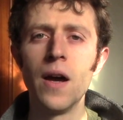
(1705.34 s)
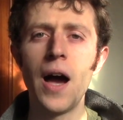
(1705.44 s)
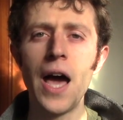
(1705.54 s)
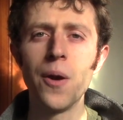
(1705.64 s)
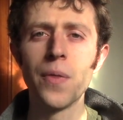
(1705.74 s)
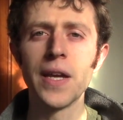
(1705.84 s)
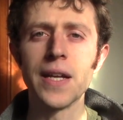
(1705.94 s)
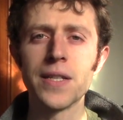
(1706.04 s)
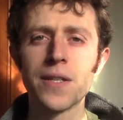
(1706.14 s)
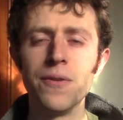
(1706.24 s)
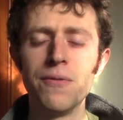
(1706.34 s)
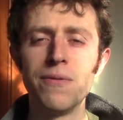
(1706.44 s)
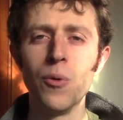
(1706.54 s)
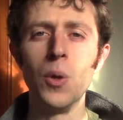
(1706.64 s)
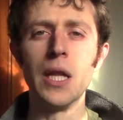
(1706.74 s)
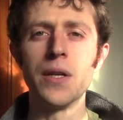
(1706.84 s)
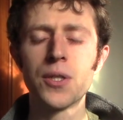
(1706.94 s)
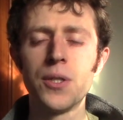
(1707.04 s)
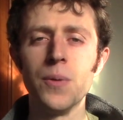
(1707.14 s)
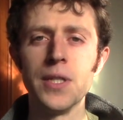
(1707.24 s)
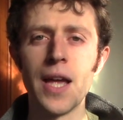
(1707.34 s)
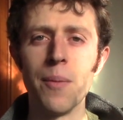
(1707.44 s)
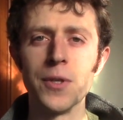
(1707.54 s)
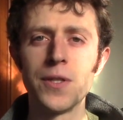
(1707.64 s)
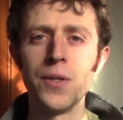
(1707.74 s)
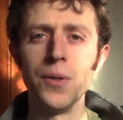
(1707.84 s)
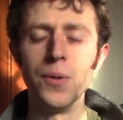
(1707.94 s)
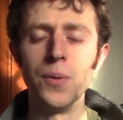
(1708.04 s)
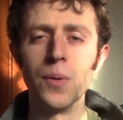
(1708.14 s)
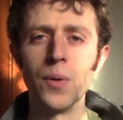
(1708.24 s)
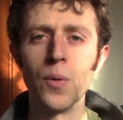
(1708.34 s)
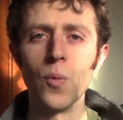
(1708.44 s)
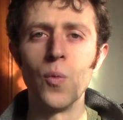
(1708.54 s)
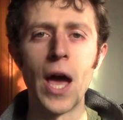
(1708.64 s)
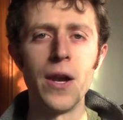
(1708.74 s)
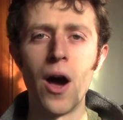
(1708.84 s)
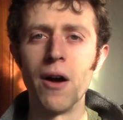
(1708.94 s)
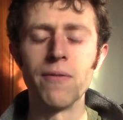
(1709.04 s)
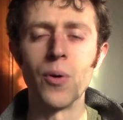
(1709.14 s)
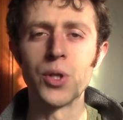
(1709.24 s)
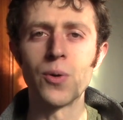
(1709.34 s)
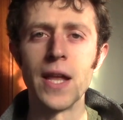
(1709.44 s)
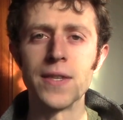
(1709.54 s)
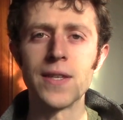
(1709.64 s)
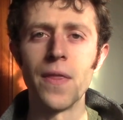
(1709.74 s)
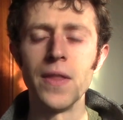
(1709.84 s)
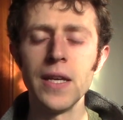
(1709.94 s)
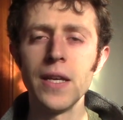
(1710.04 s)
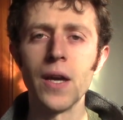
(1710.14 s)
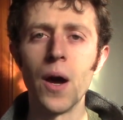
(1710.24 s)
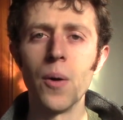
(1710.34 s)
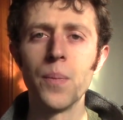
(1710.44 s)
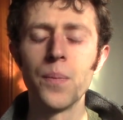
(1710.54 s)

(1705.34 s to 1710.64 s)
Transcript: I don't think it's foolish to attempt to write off or transcend the ego.